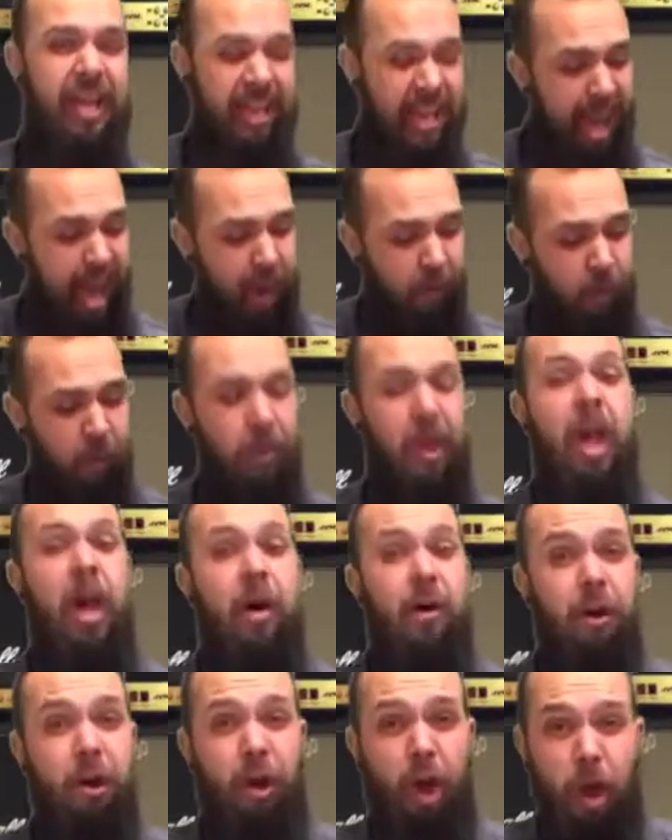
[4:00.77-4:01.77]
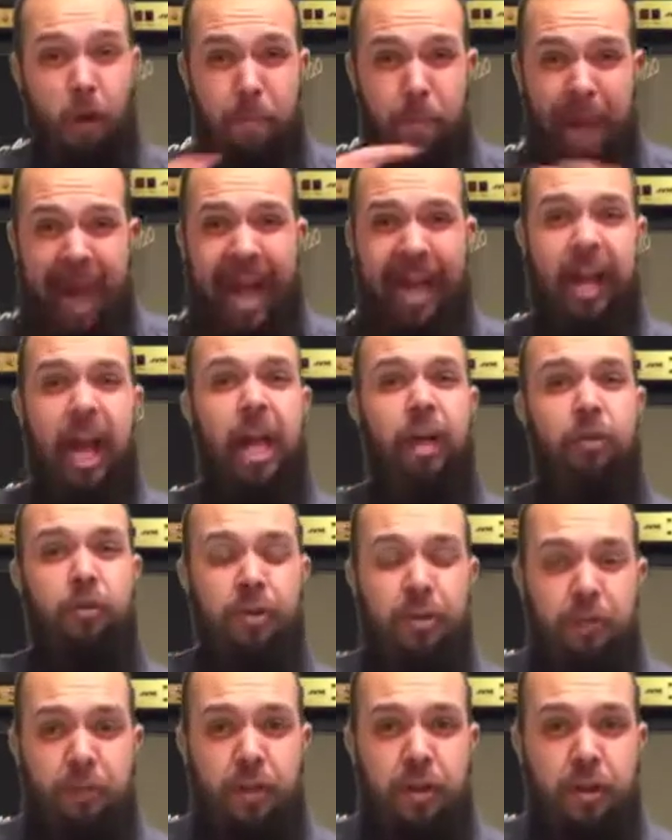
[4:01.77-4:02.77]
Now, go back to
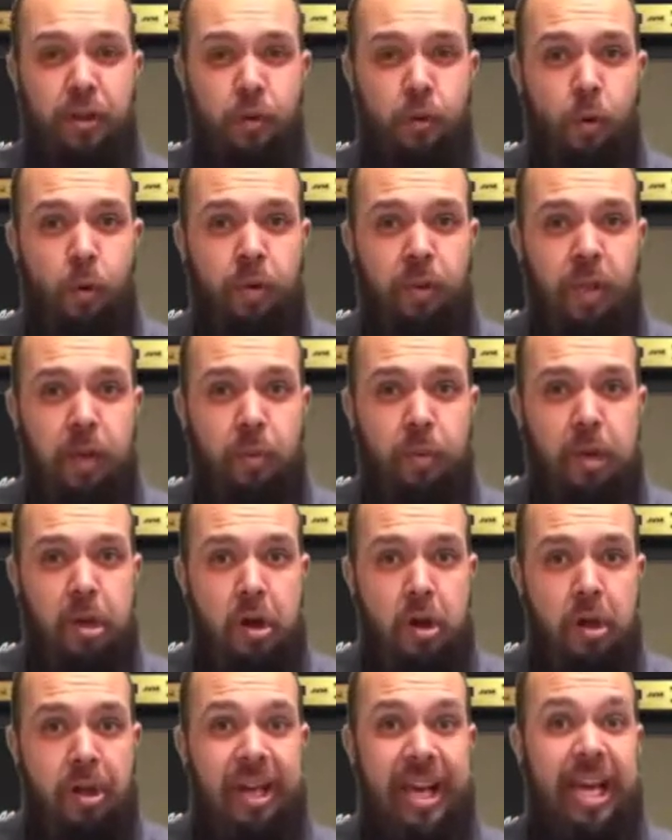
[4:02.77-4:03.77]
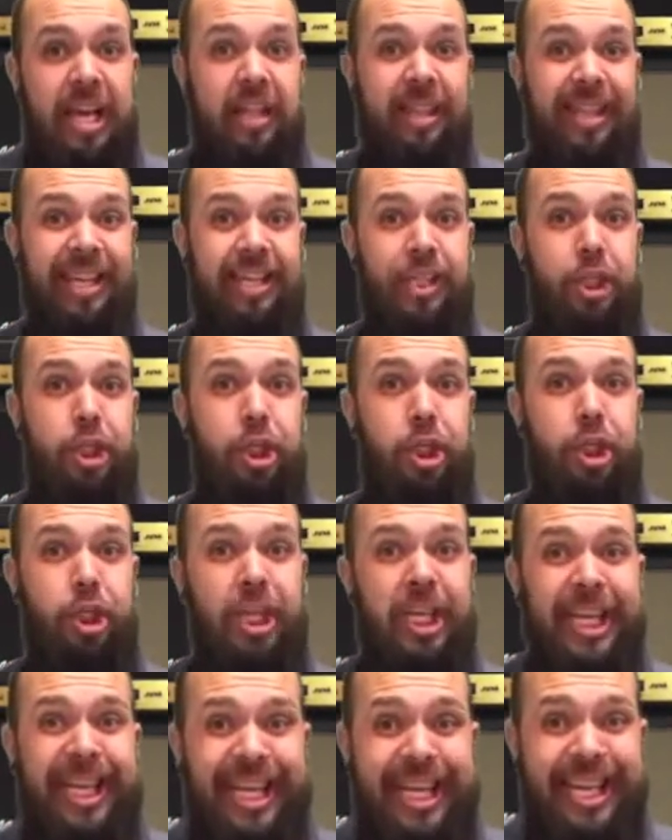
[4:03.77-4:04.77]
the first chord that we learned, the
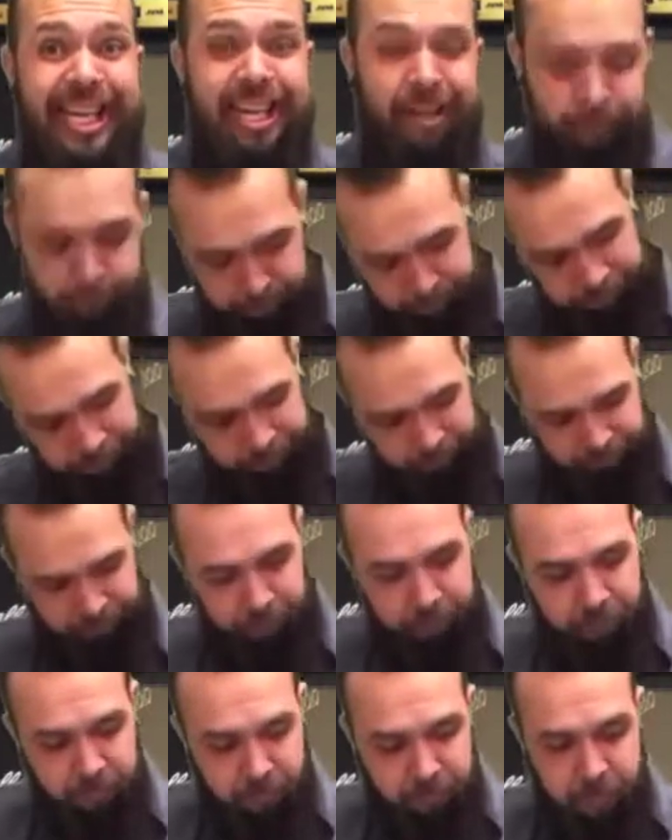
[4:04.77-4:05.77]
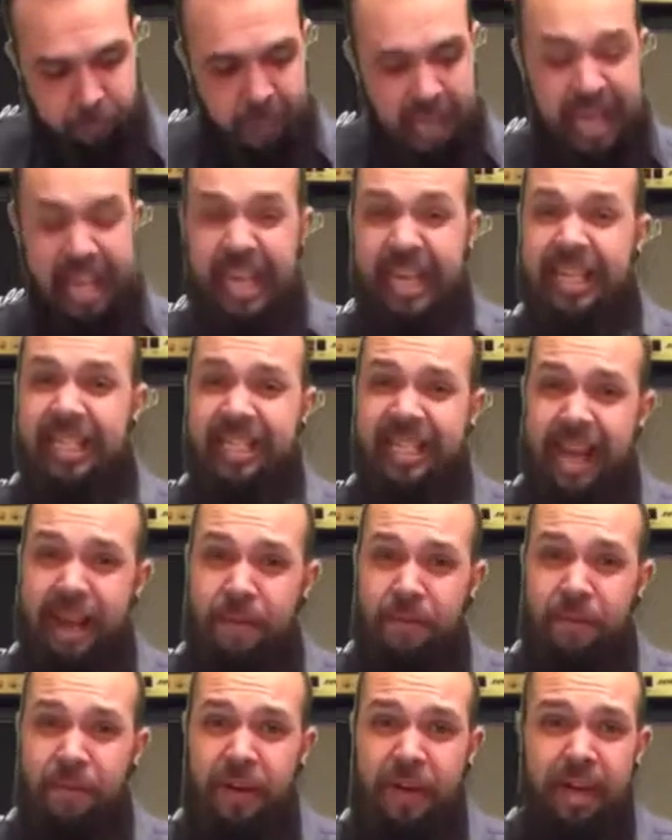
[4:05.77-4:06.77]
G,
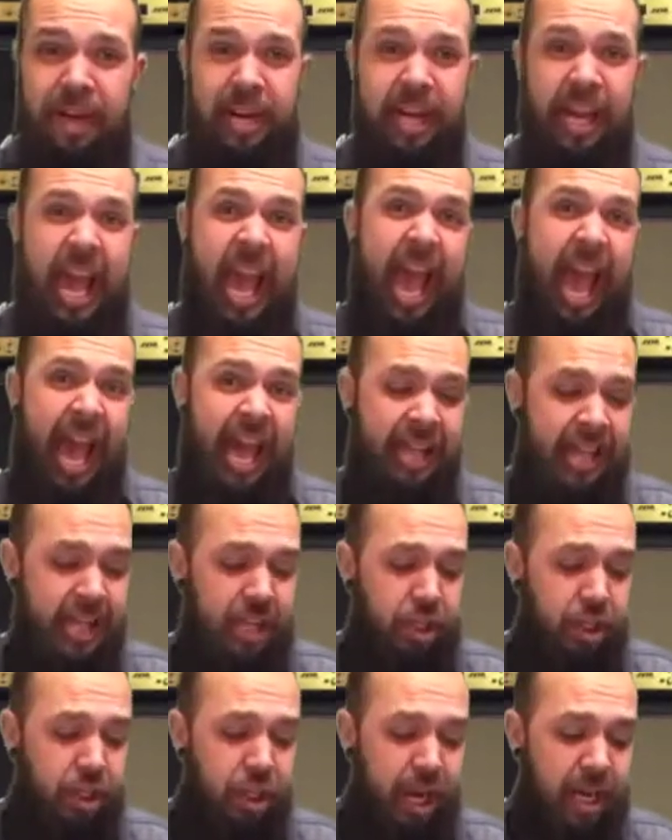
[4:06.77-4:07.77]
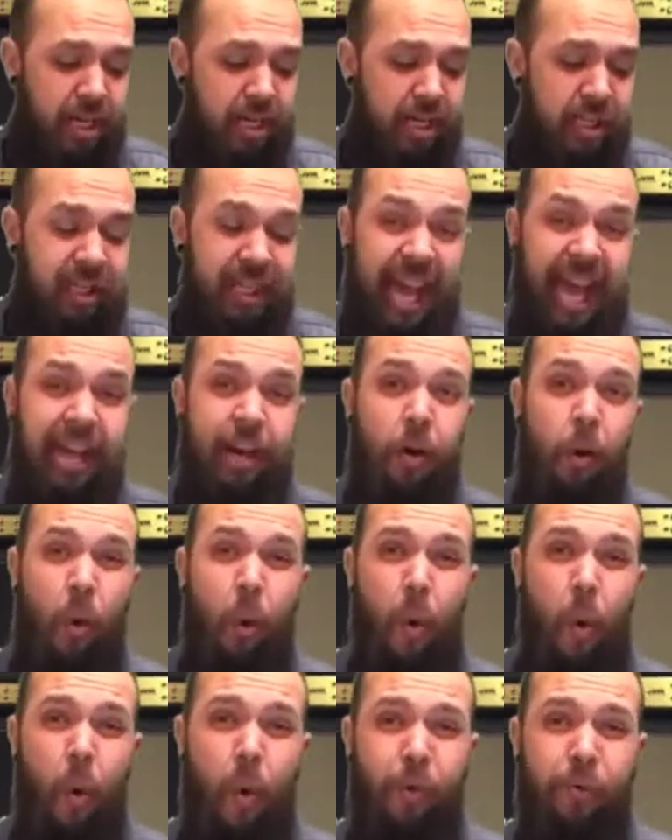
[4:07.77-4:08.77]
same fingering, and then just take
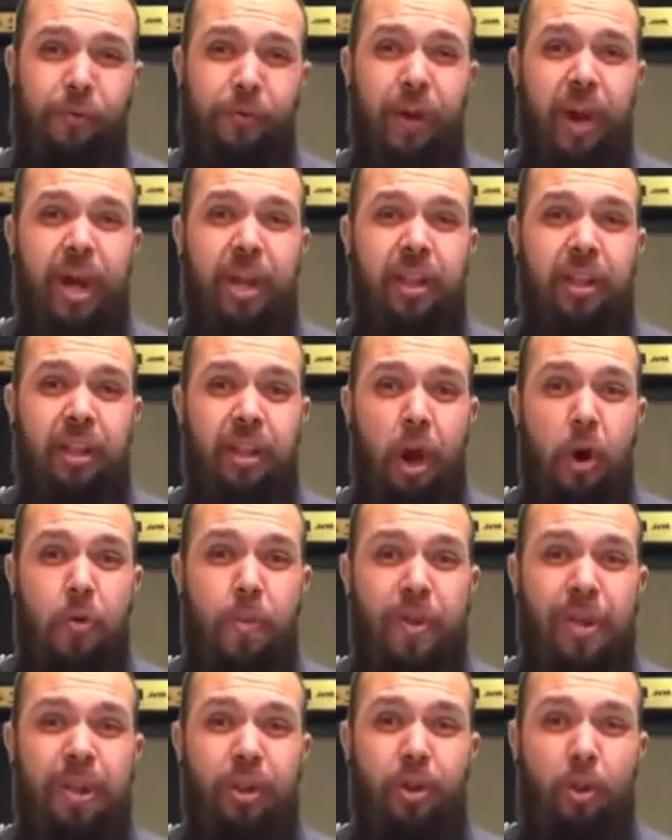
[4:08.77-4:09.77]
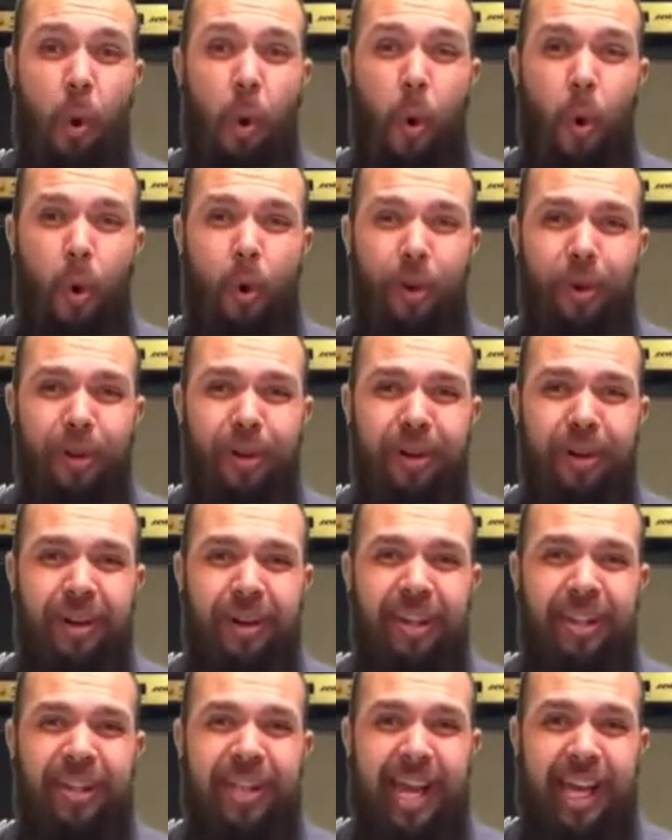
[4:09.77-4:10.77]
off toe be tall.
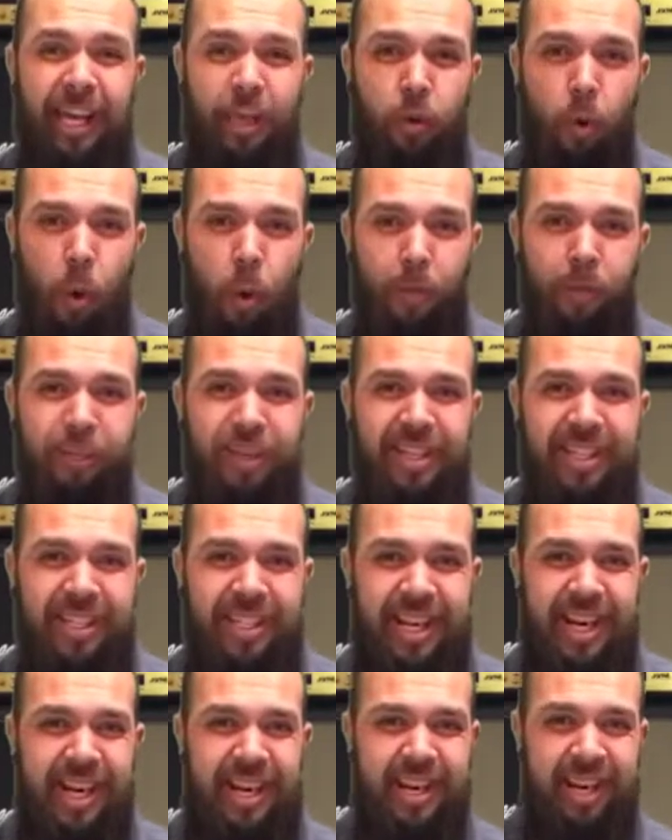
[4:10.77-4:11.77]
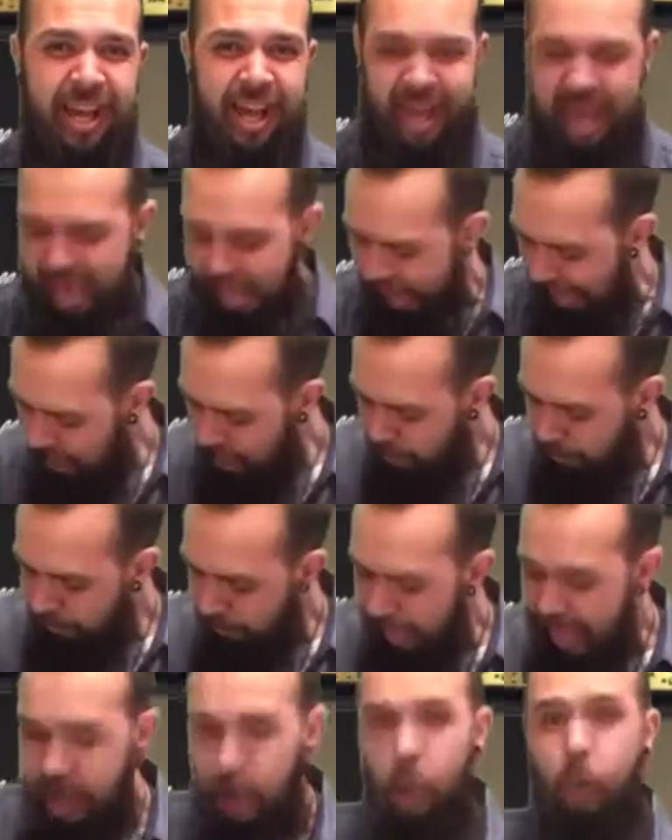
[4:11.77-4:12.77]
Take it off the string and
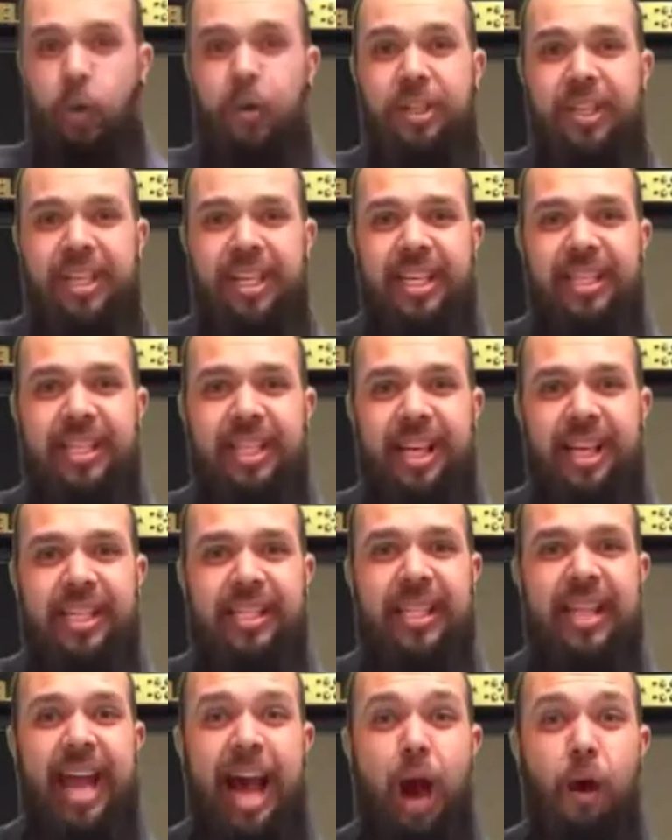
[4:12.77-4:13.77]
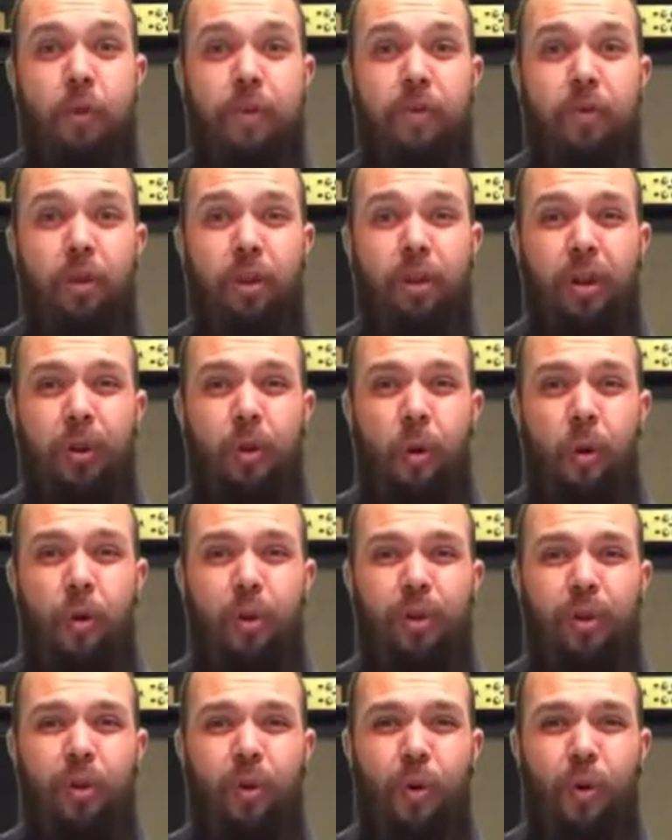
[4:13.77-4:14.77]
play all 6 strings, and now we've got the
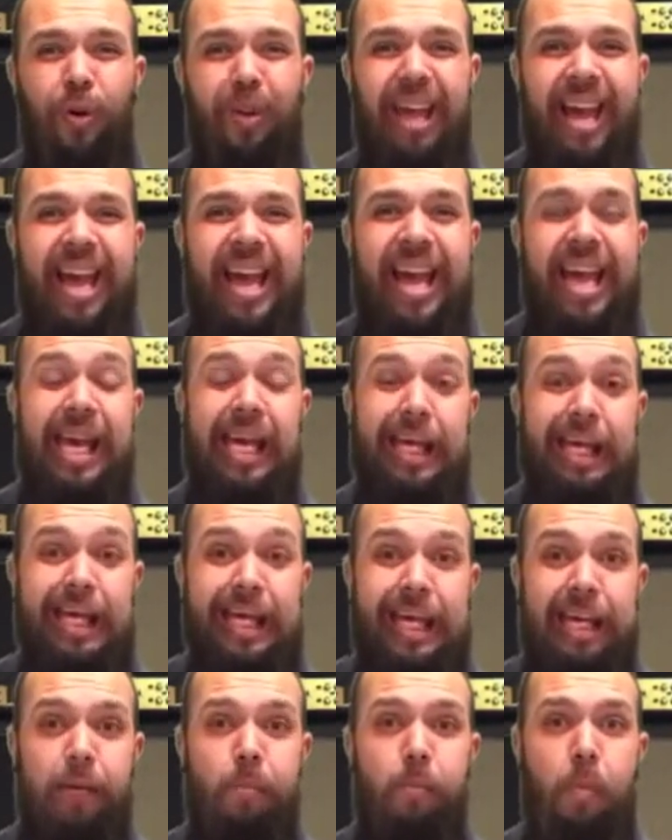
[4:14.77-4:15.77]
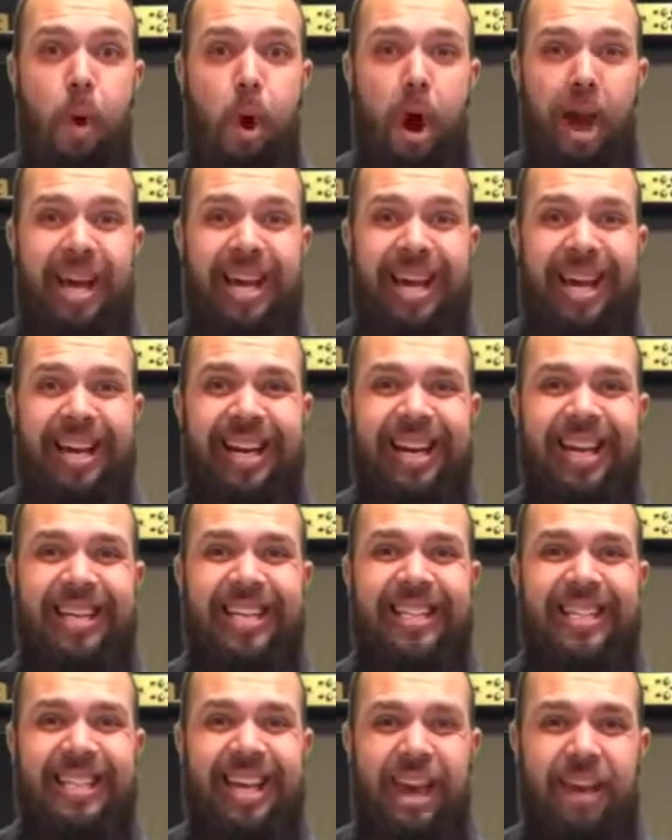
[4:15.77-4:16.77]
chord called E minor
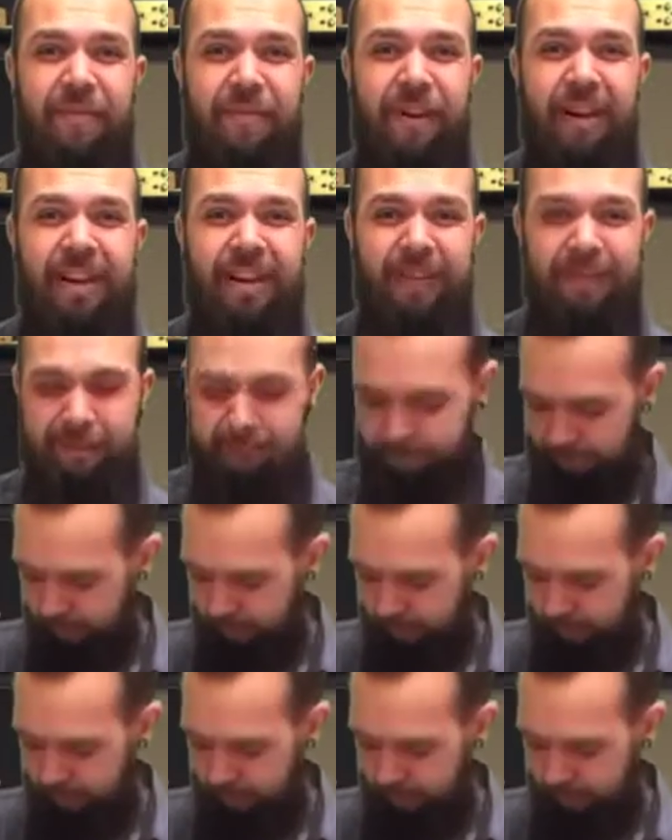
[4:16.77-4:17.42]
7.